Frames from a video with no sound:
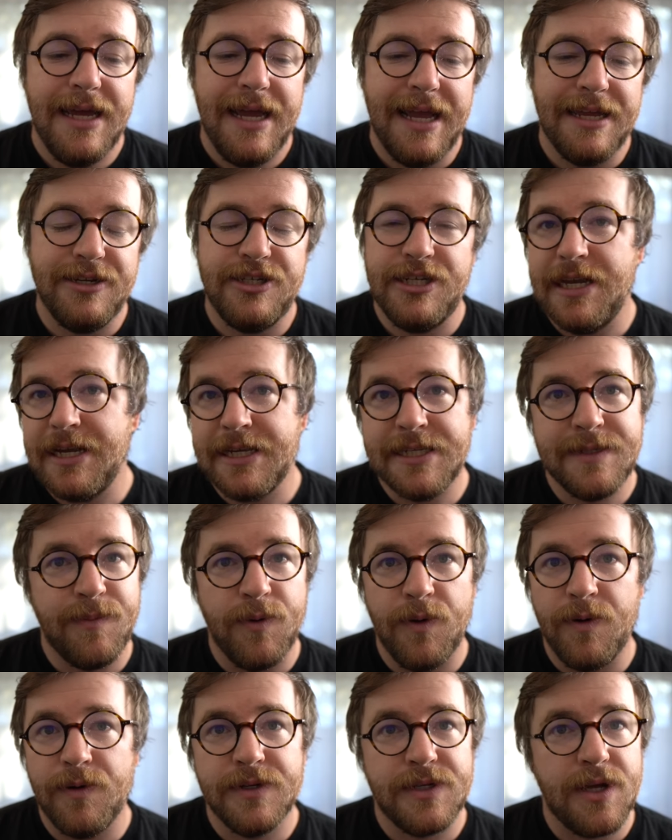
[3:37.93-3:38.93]
And she
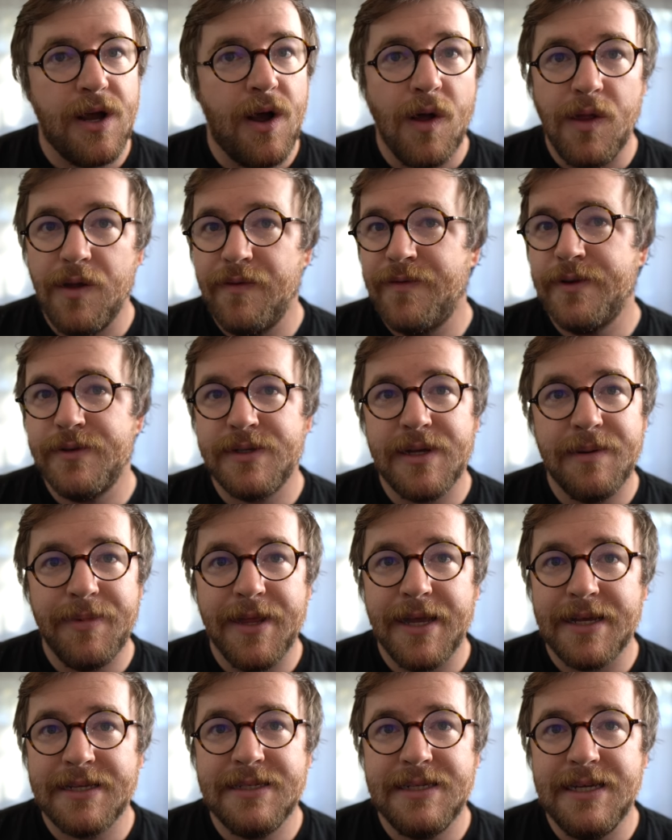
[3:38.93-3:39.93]
explores all of those
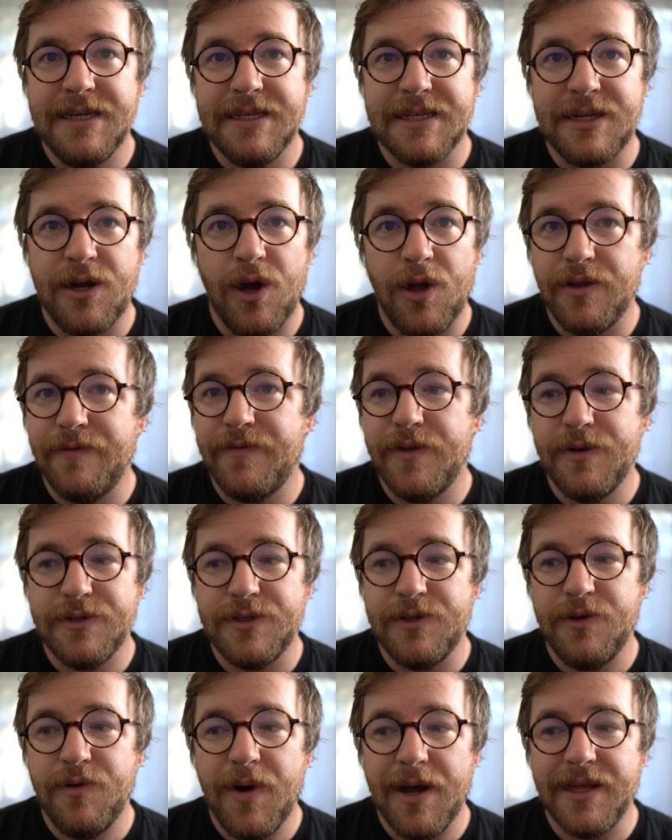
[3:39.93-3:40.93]
complexities and all of
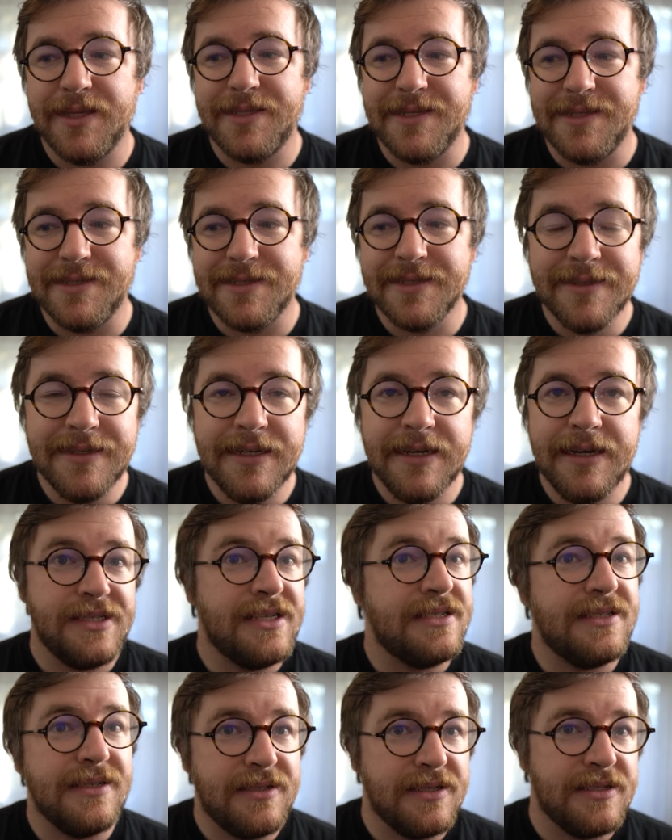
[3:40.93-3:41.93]
those nuances.
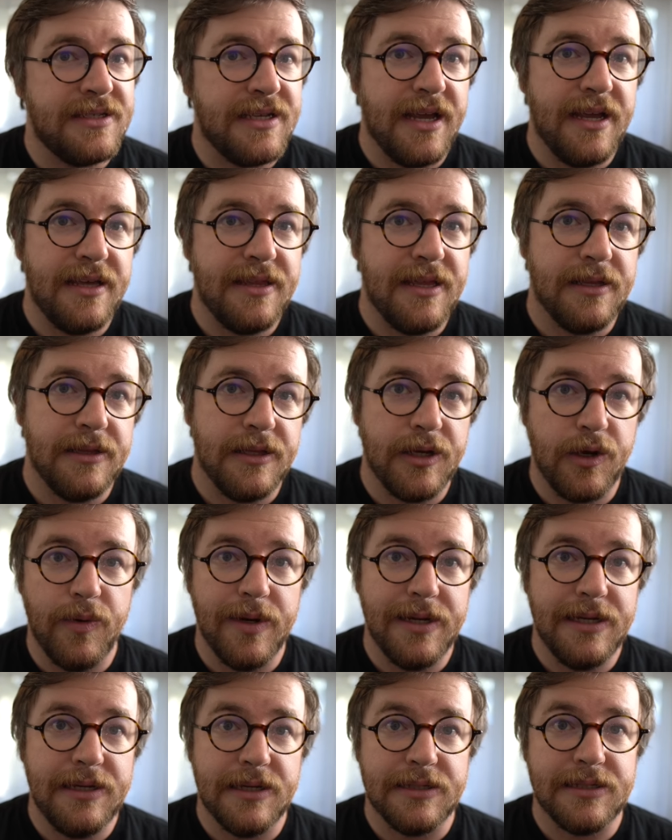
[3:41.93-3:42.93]
This isn't to say that Le
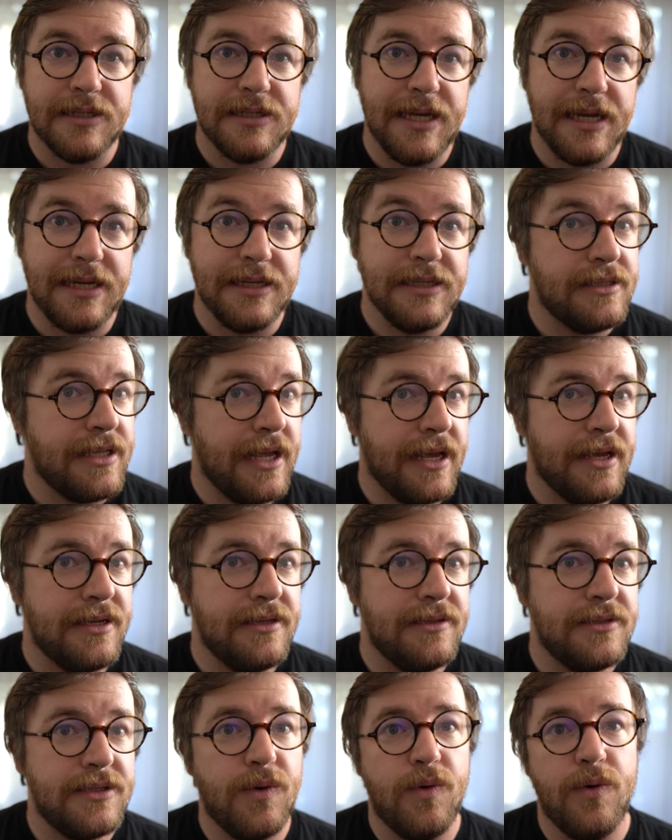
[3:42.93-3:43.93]
Guin doesn't take
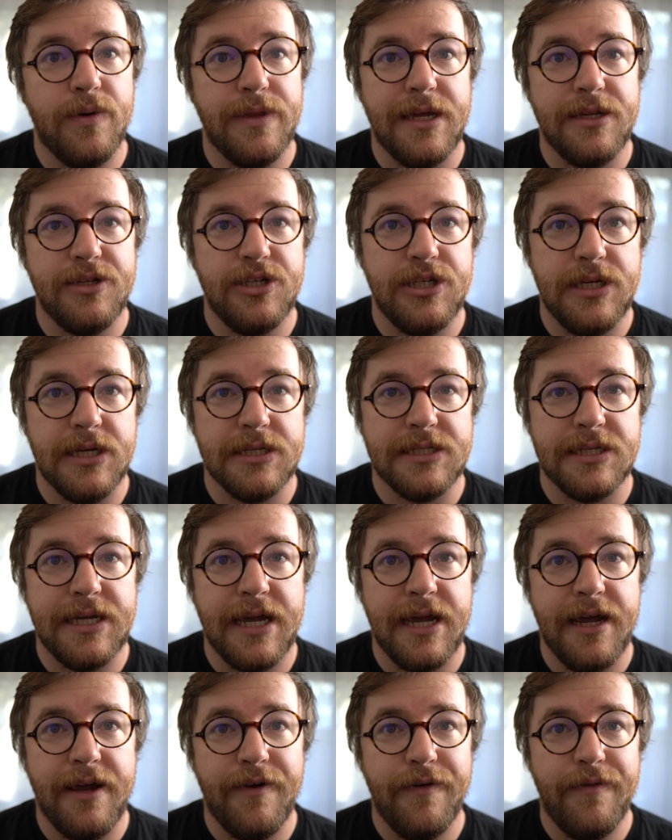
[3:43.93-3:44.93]
stands or that she doesn't
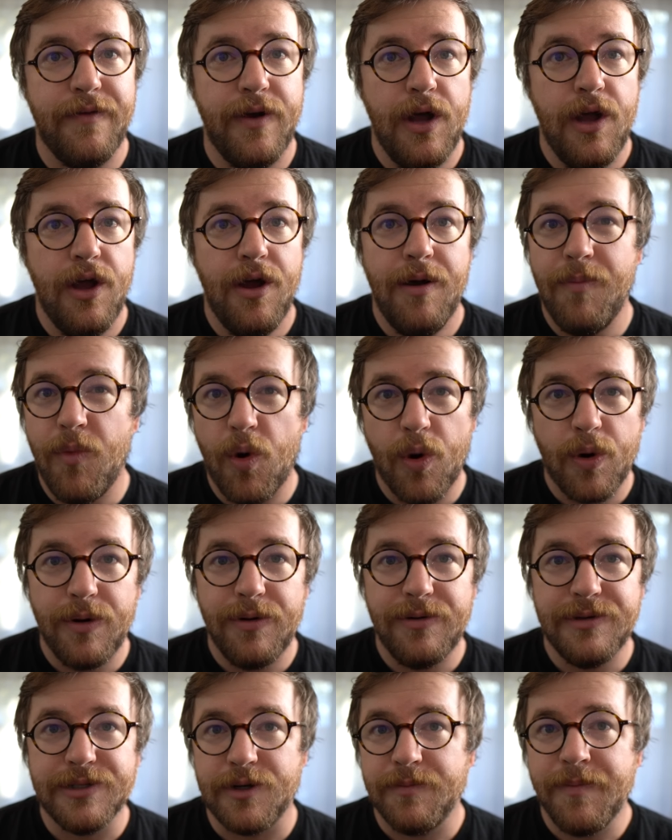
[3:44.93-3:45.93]
have
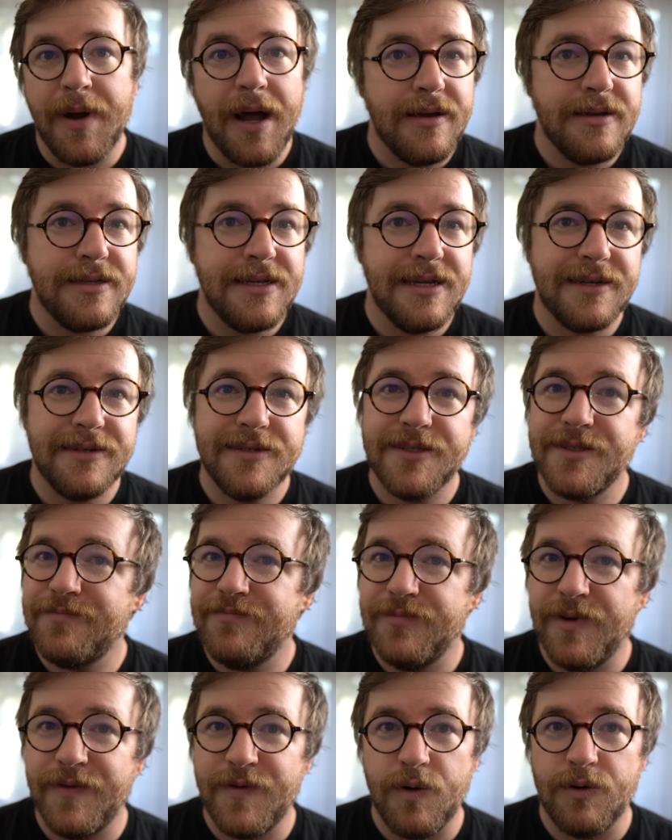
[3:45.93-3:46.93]
morals or
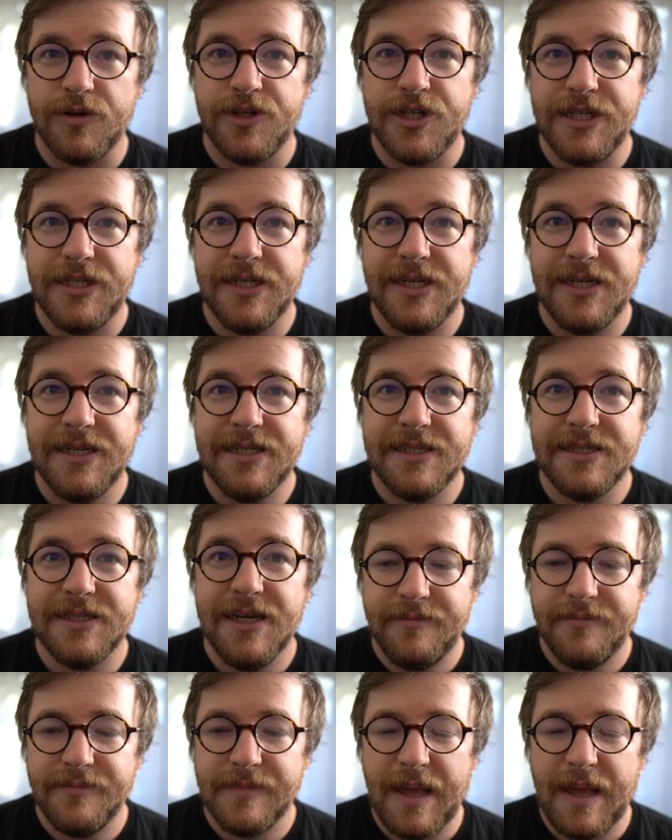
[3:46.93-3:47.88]
politics. Of course she does.